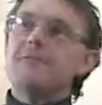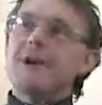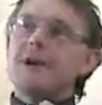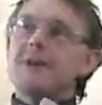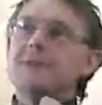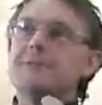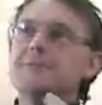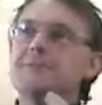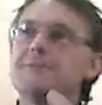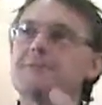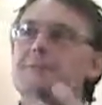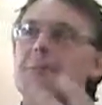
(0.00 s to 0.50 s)
of
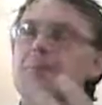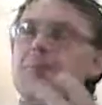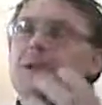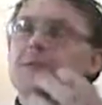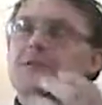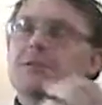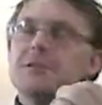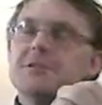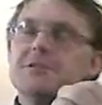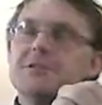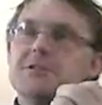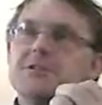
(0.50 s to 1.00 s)
us,
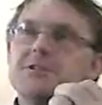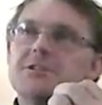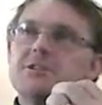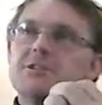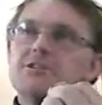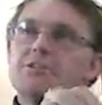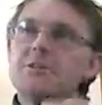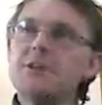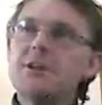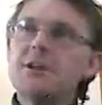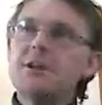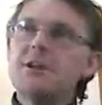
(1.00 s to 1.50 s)
and this
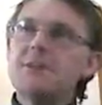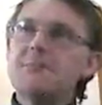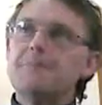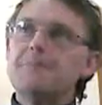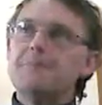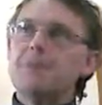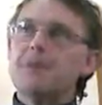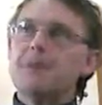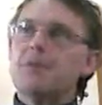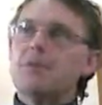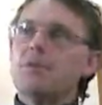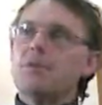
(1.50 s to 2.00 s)
is where
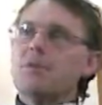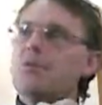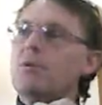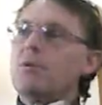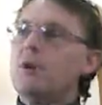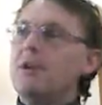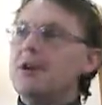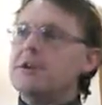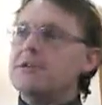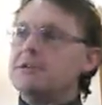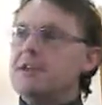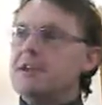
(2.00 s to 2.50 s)
it
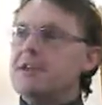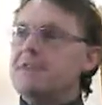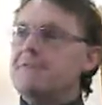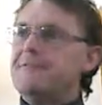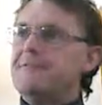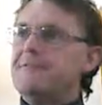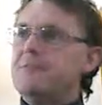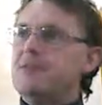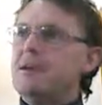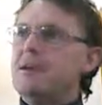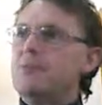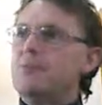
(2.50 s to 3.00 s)
requires
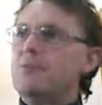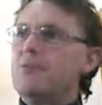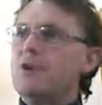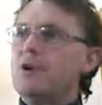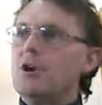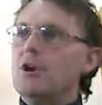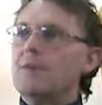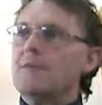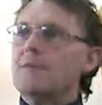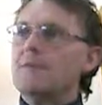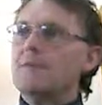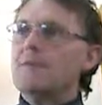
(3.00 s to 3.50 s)
effort and
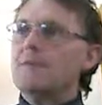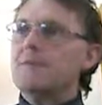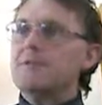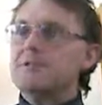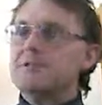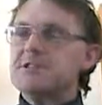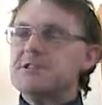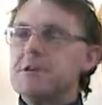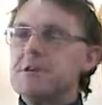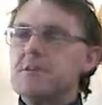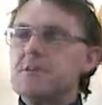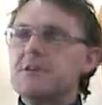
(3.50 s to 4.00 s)
work. For
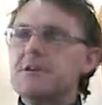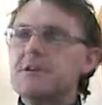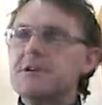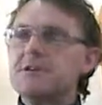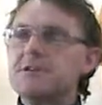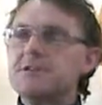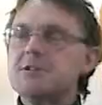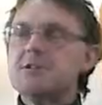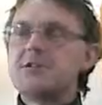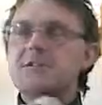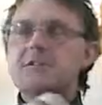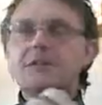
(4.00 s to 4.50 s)
some of
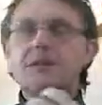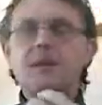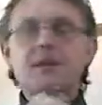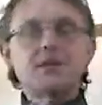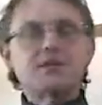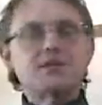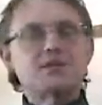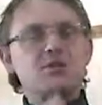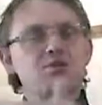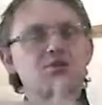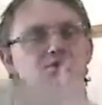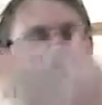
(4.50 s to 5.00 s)
us, if
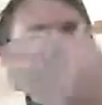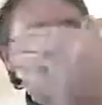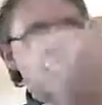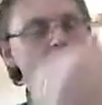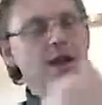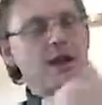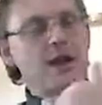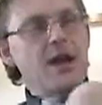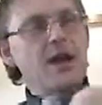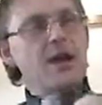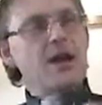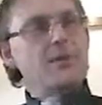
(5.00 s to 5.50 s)
that's
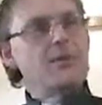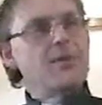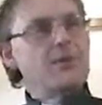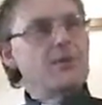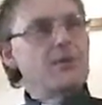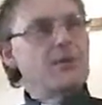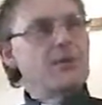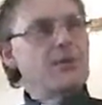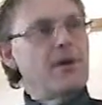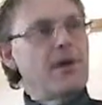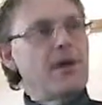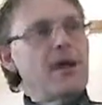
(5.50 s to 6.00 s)
not
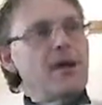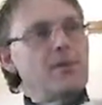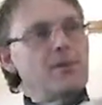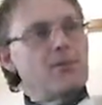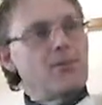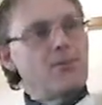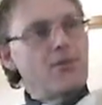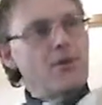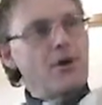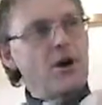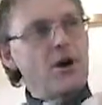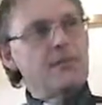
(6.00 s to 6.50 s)
if our
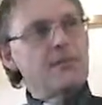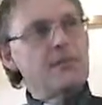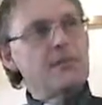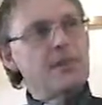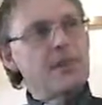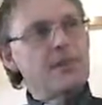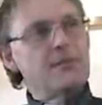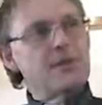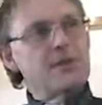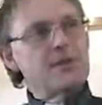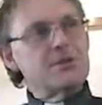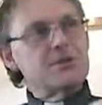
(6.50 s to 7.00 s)
primary
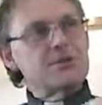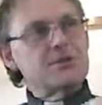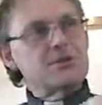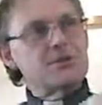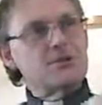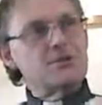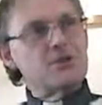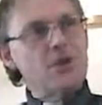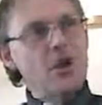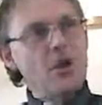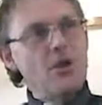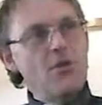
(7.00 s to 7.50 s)
love language
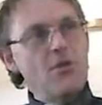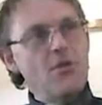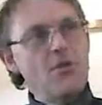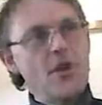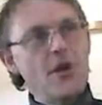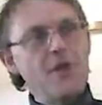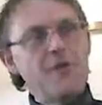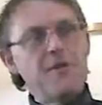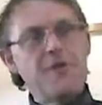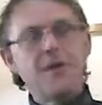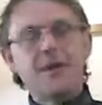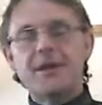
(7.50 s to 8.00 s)
is not the
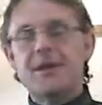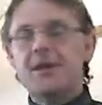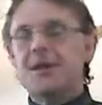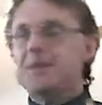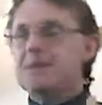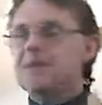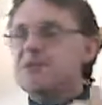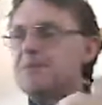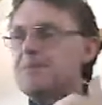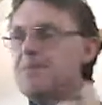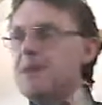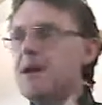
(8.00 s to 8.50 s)
one that our
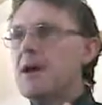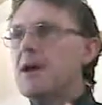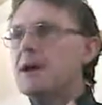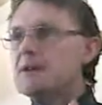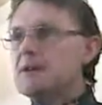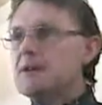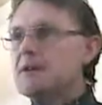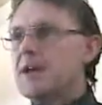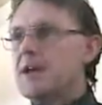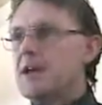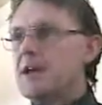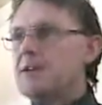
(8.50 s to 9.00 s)

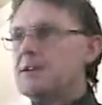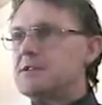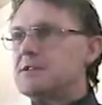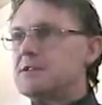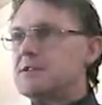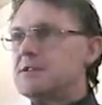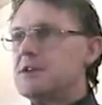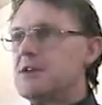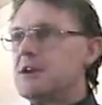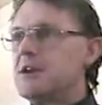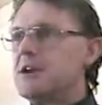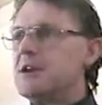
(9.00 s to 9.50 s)
spouse
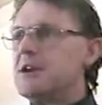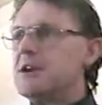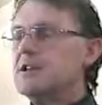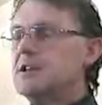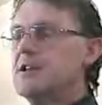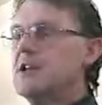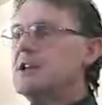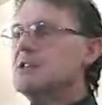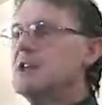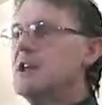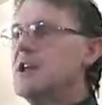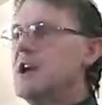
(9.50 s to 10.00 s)
has,
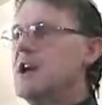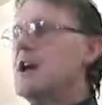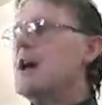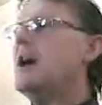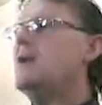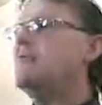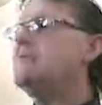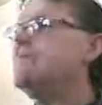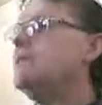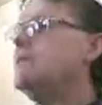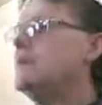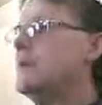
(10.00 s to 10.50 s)
it's actually
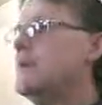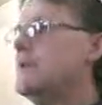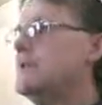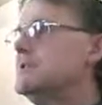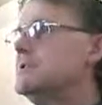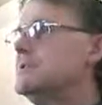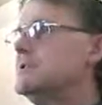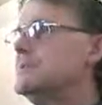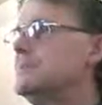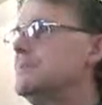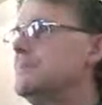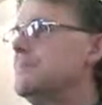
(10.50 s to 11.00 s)
hard for
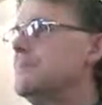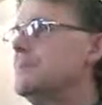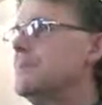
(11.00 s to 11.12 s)
us.